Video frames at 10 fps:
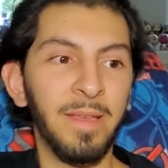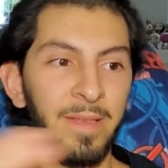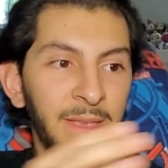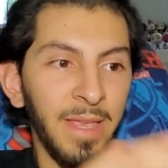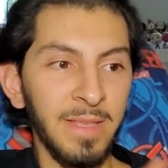
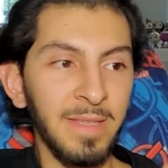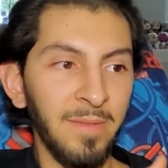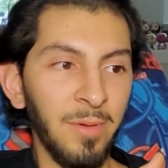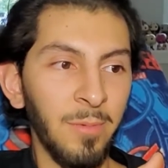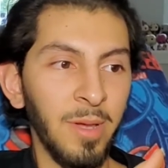He's
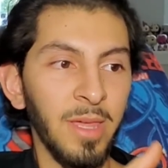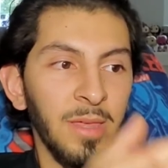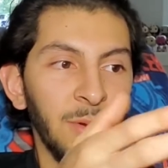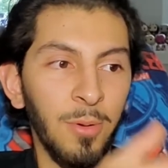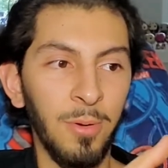living
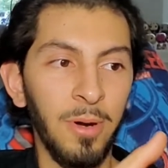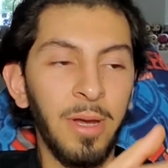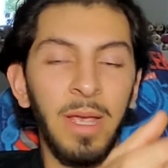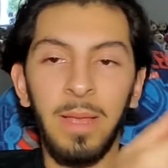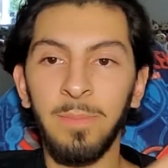with
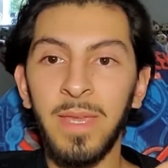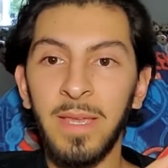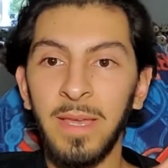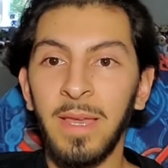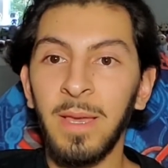Korg and
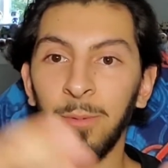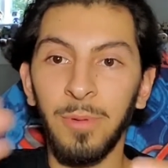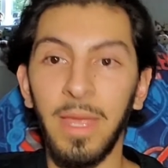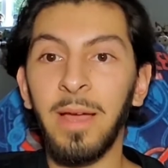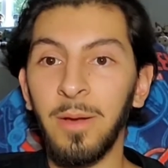Meek. Well,
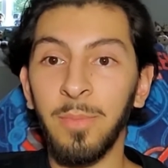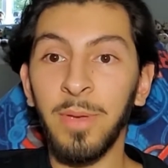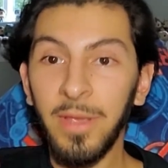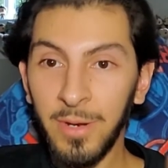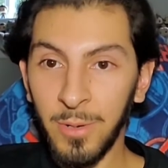now
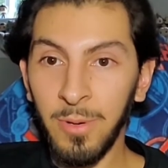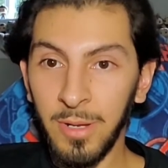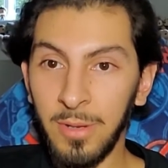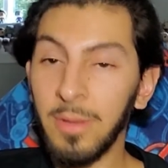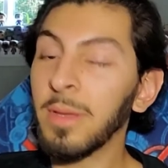Peter
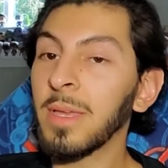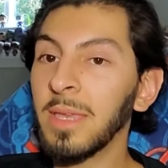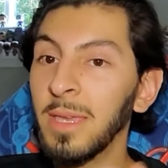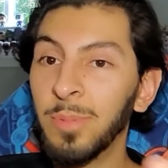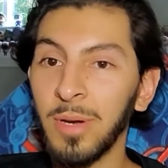Quill,
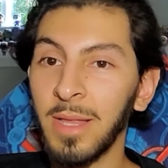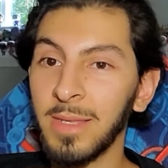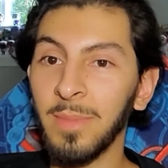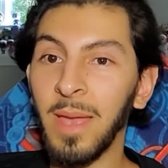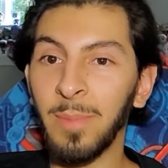he put on
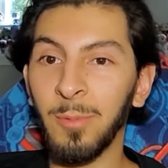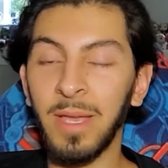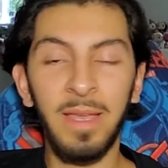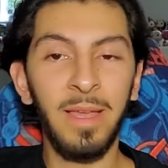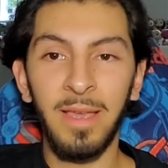some happy
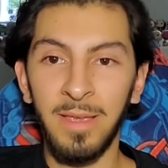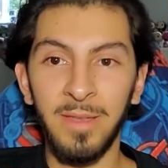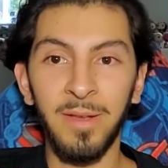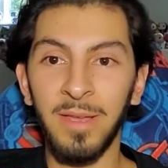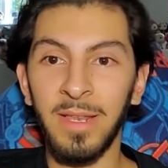weight. You
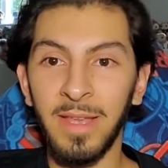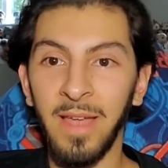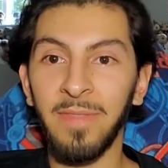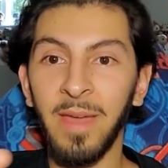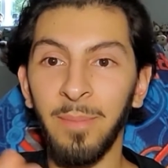know, he didn't
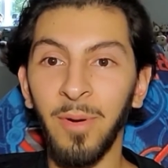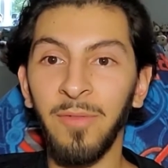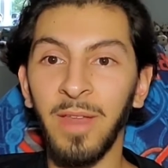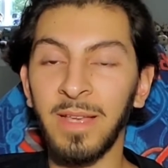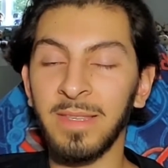have that
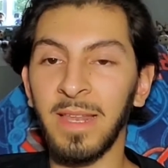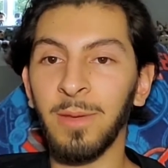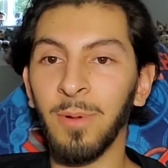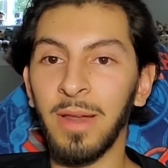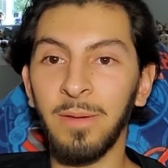Bowflex that he
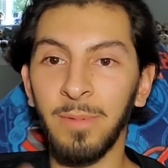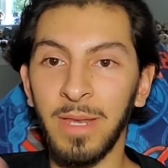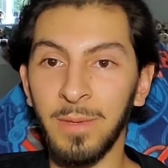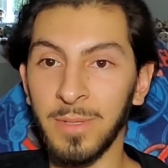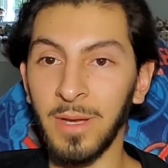wanted when
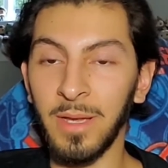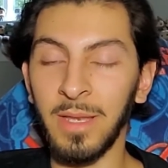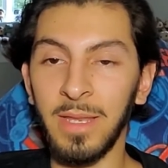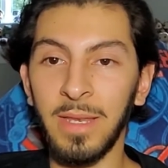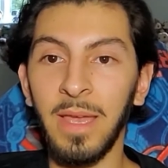he was talking
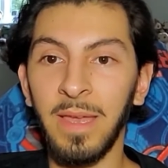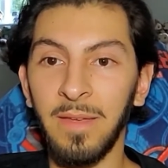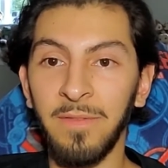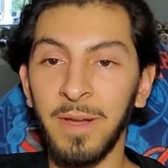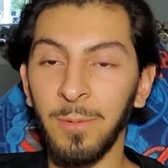in
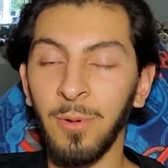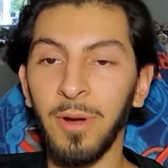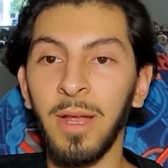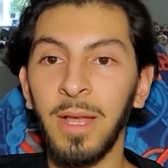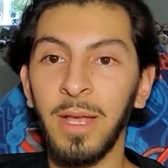Infinity
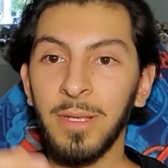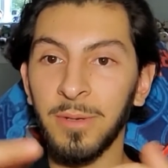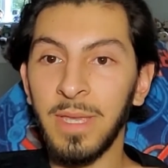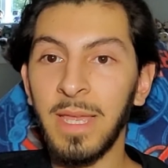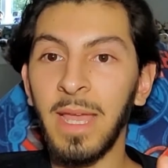War.
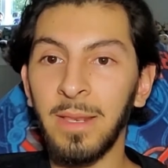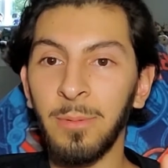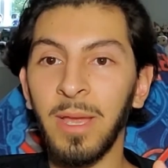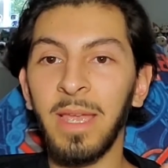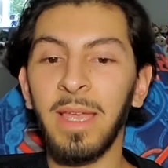So he gained the
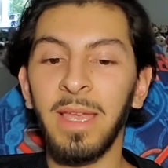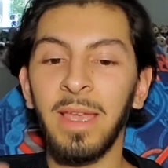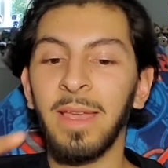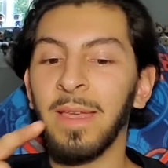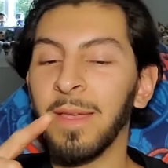weight.
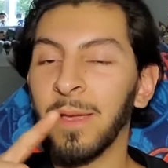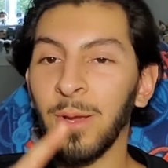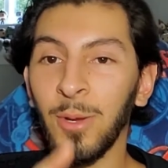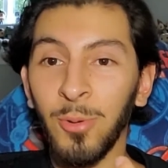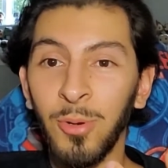
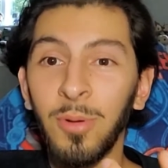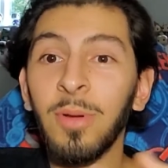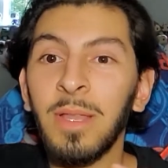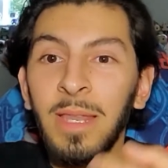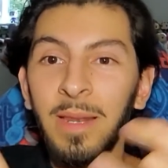
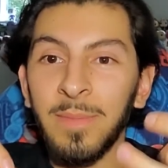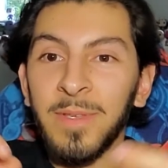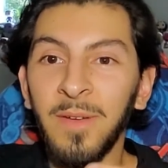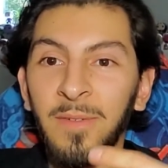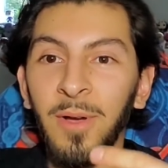Groot let
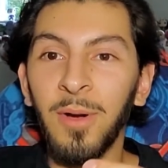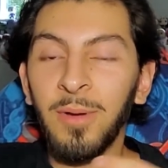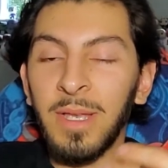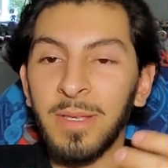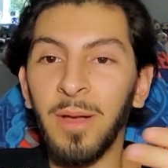himself go.
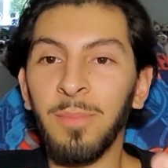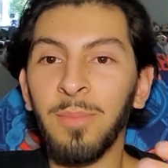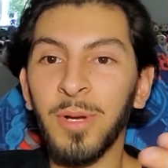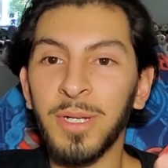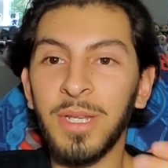He's all
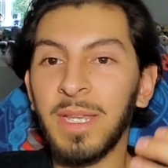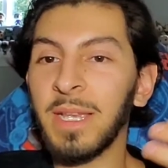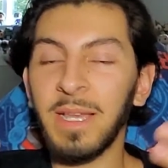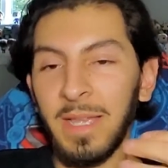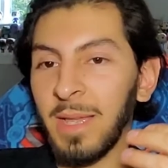
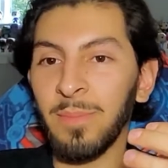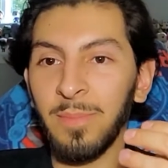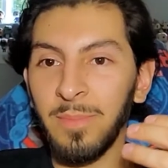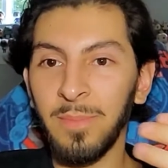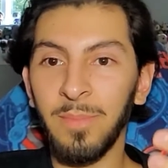bushy
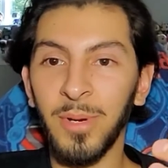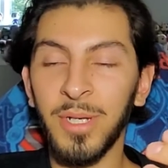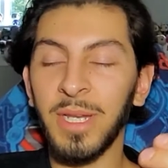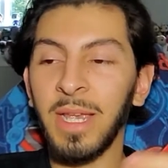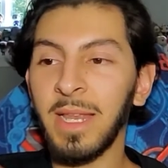
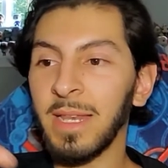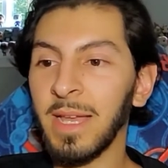and